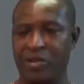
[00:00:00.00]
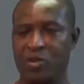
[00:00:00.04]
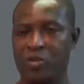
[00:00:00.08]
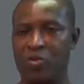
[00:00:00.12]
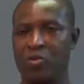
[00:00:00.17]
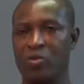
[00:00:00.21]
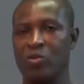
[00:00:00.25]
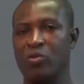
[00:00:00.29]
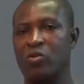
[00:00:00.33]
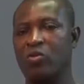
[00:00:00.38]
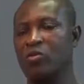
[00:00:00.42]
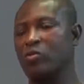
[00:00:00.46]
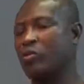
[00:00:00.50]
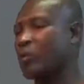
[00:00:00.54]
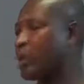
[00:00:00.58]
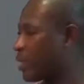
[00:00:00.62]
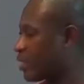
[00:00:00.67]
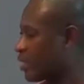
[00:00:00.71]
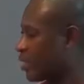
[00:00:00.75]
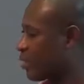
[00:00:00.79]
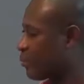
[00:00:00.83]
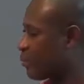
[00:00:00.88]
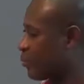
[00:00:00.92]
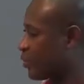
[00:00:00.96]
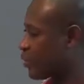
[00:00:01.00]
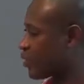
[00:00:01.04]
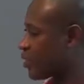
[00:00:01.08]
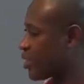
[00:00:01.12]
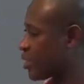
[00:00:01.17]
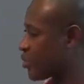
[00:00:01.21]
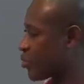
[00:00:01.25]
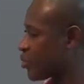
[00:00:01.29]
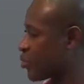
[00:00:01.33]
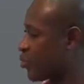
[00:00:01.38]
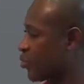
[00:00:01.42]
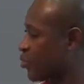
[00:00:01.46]
school, the
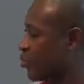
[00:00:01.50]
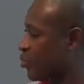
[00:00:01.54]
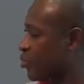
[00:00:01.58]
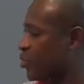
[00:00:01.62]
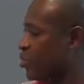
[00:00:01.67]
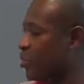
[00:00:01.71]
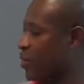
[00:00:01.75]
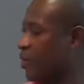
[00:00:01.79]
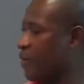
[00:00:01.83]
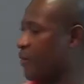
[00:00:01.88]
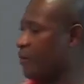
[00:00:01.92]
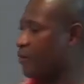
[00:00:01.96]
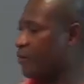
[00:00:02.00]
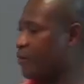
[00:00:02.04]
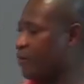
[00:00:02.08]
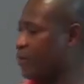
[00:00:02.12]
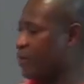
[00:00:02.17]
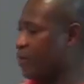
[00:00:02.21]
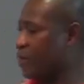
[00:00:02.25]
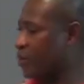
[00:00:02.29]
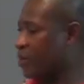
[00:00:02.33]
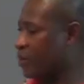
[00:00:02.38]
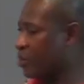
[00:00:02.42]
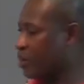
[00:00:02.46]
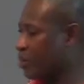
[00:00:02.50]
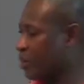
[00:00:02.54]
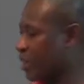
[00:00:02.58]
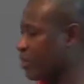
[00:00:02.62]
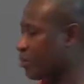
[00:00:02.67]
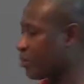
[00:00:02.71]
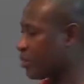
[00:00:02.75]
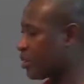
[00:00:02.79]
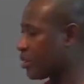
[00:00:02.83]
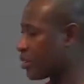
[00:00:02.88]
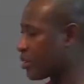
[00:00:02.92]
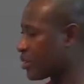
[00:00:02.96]
business school, there
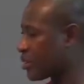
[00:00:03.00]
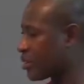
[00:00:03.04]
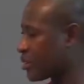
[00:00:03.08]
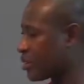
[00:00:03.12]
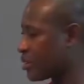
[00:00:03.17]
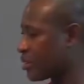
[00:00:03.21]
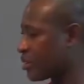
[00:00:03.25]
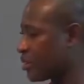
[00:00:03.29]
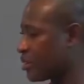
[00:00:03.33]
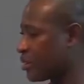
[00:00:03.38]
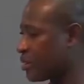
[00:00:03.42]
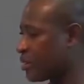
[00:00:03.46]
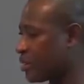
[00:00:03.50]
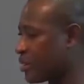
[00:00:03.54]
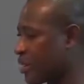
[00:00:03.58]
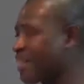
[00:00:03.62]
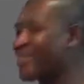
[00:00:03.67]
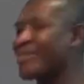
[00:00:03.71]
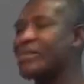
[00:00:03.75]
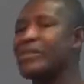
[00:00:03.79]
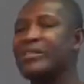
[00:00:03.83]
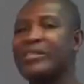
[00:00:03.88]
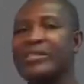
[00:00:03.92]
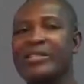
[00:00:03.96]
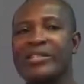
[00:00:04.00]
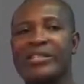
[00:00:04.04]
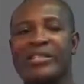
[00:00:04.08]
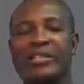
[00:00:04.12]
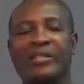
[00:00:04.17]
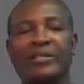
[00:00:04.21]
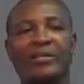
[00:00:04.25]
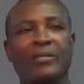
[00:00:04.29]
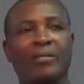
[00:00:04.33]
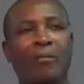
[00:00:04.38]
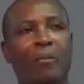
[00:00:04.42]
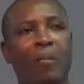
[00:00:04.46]
was a
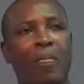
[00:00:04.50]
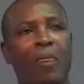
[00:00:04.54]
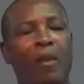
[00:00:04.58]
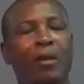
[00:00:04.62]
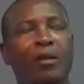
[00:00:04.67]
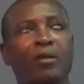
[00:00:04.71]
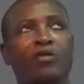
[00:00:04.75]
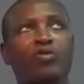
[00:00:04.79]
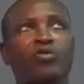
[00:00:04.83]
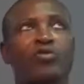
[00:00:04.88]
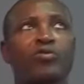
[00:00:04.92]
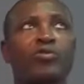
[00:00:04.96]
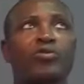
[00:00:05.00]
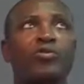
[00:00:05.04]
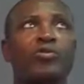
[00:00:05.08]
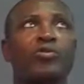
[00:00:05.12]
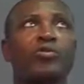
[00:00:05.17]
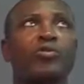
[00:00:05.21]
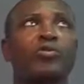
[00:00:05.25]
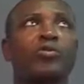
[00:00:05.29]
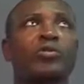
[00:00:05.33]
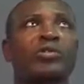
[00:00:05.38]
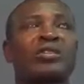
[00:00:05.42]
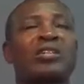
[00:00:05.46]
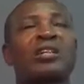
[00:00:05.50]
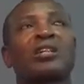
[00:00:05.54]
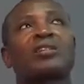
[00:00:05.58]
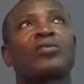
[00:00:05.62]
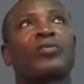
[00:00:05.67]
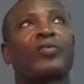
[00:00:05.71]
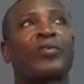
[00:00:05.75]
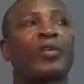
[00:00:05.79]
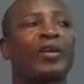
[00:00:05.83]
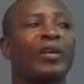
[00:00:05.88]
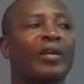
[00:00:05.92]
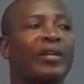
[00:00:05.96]
decision to
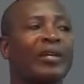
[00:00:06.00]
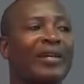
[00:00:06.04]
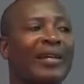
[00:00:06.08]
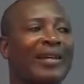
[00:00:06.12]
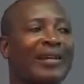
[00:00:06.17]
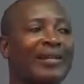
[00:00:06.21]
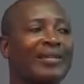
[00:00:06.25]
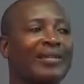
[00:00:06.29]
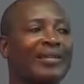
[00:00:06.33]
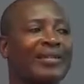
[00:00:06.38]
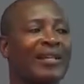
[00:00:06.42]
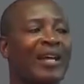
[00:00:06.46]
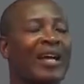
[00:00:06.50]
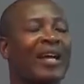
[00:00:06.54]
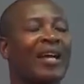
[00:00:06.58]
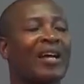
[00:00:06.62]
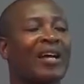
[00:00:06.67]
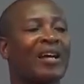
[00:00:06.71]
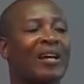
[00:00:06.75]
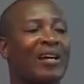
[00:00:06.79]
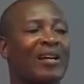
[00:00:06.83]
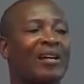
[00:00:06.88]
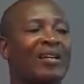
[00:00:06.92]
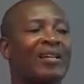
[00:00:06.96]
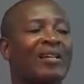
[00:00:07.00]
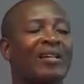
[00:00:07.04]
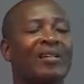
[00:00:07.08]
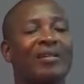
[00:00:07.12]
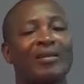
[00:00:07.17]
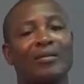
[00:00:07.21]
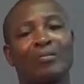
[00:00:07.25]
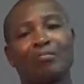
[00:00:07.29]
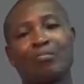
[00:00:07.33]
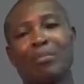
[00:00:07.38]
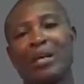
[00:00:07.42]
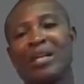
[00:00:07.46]
transfer the entire
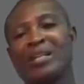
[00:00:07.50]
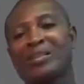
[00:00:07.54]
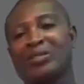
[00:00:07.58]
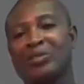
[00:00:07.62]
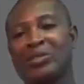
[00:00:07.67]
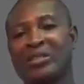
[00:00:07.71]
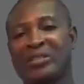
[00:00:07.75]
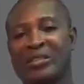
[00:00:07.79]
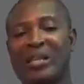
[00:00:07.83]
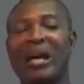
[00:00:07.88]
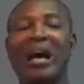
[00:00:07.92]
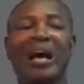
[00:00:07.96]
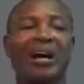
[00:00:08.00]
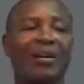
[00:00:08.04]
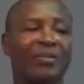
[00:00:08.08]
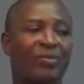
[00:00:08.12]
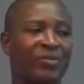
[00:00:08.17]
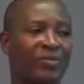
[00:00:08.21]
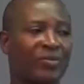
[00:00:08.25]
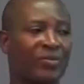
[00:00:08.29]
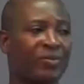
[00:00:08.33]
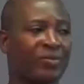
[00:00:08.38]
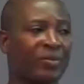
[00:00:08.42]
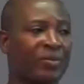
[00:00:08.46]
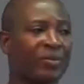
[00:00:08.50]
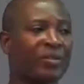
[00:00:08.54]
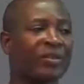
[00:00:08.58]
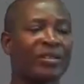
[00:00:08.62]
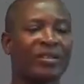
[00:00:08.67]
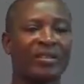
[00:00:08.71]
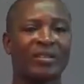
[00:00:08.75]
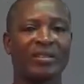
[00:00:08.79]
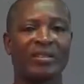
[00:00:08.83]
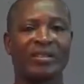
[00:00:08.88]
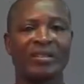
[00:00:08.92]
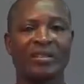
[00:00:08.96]
bursary staff.
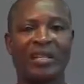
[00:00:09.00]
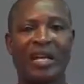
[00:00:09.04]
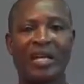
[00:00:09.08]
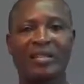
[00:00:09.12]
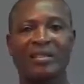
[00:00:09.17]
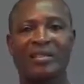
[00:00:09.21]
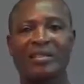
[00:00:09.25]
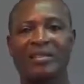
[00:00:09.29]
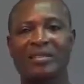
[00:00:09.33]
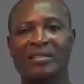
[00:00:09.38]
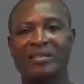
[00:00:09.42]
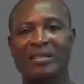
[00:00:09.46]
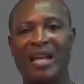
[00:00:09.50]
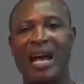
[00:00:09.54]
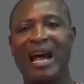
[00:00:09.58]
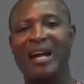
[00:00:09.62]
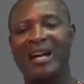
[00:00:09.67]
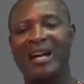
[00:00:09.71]
That is the